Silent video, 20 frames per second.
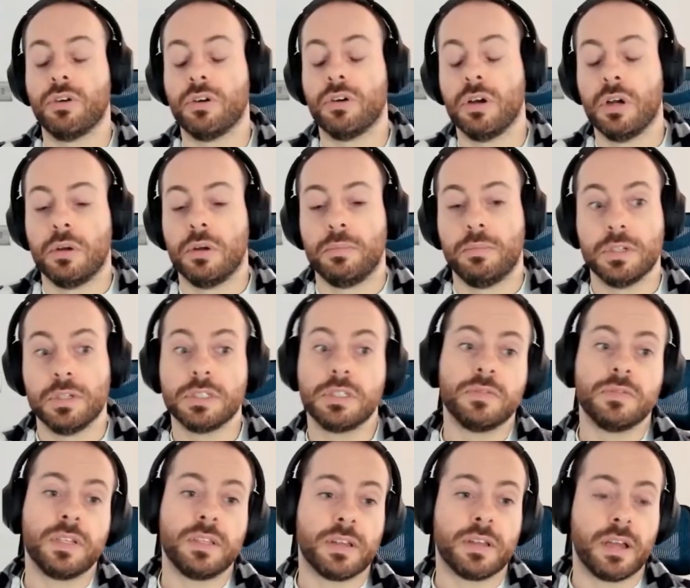So
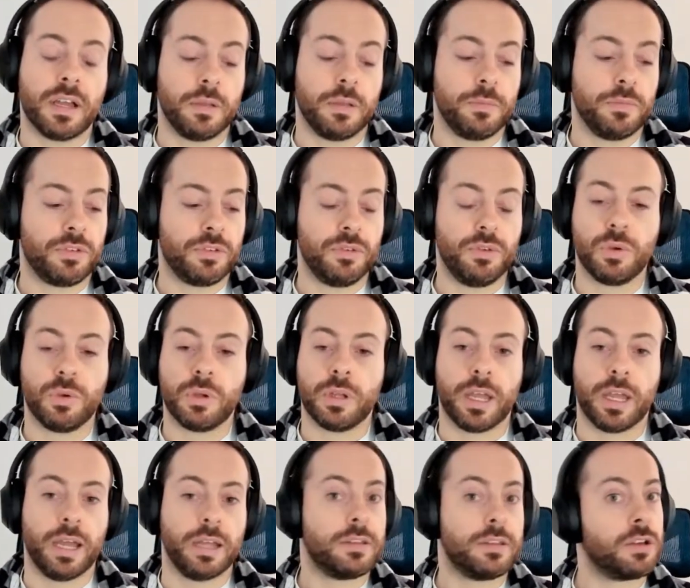most of the times
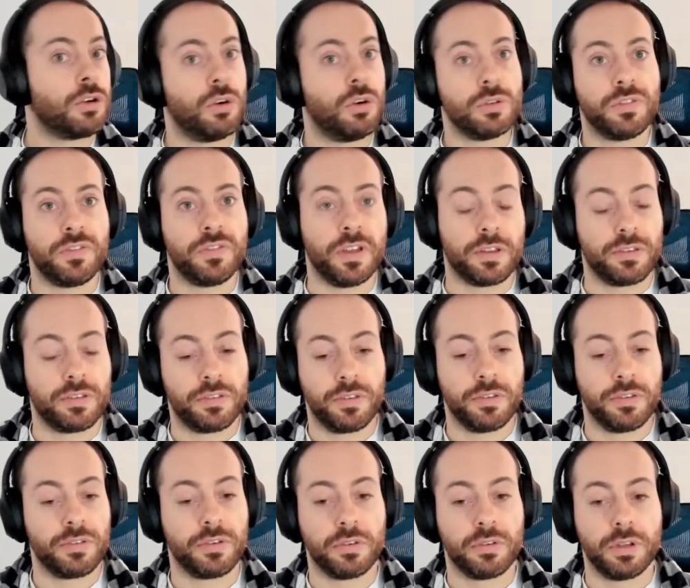you get a code
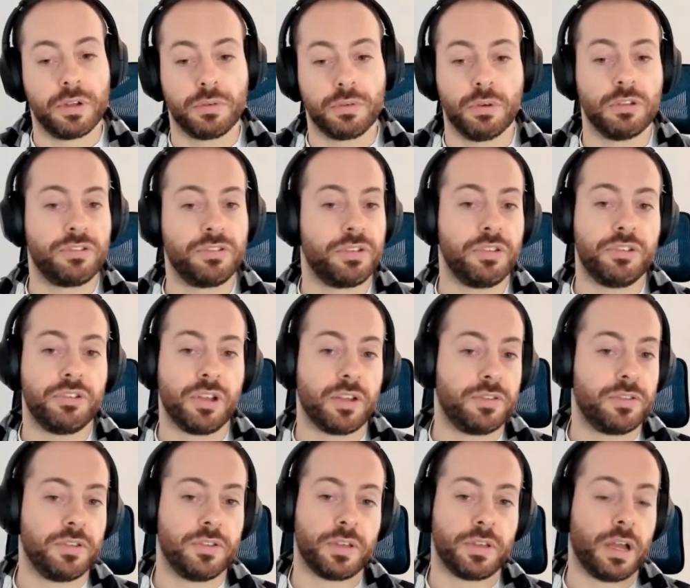fix. So the rule
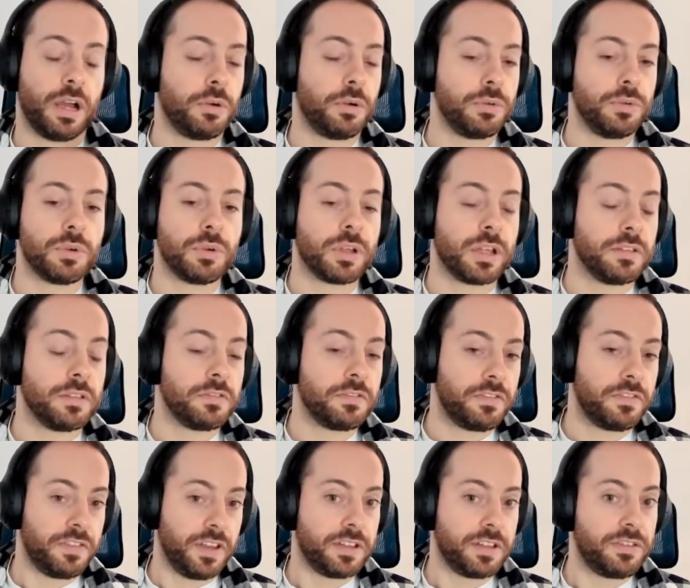suggests how you
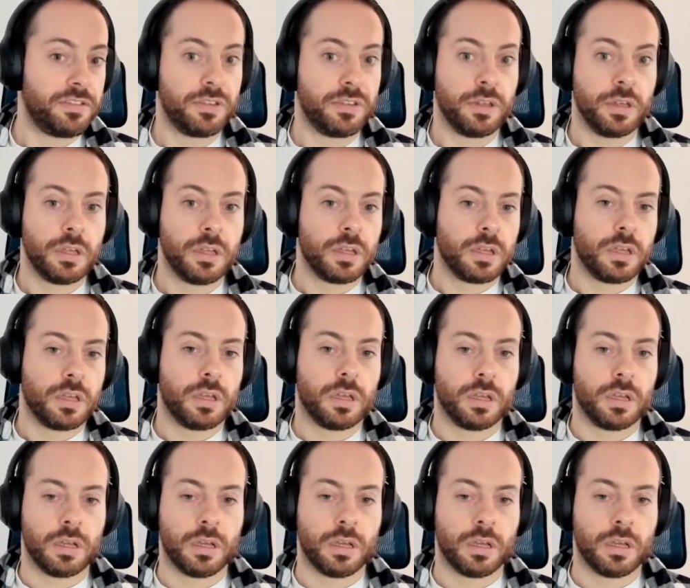can fix